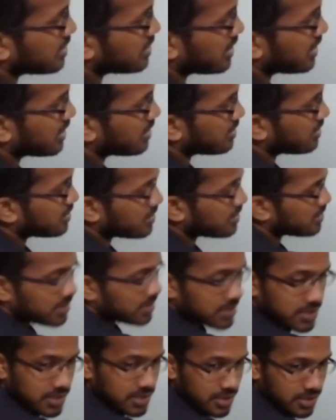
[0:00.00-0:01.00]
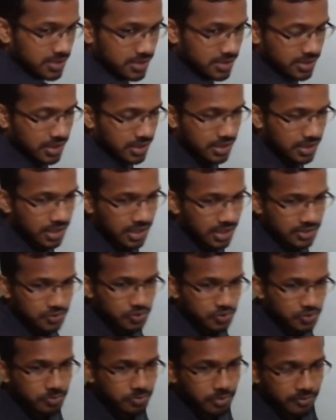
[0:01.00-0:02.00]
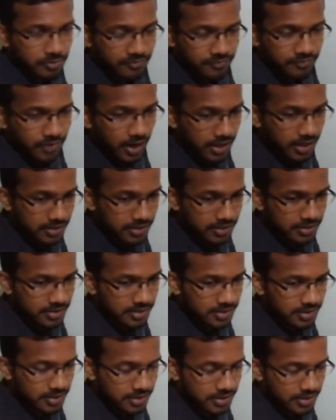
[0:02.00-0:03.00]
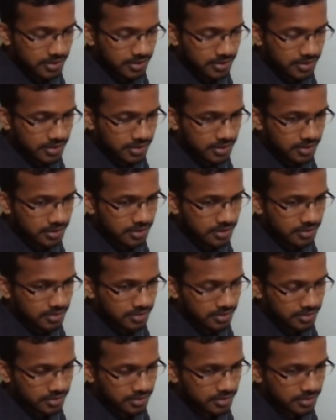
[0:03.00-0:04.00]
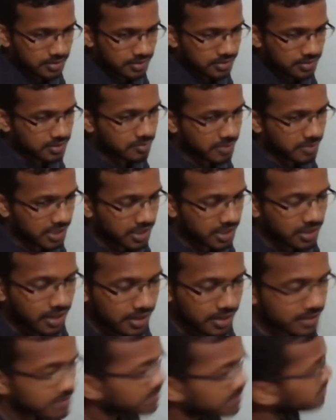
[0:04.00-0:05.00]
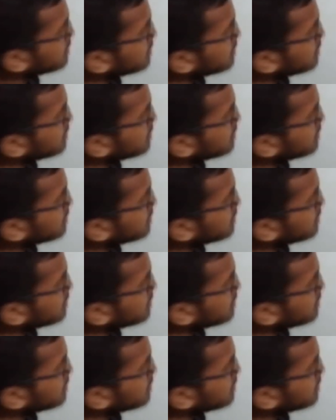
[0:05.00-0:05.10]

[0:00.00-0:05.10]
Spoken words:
Like it is a isotope of iron, uh, the metal iron.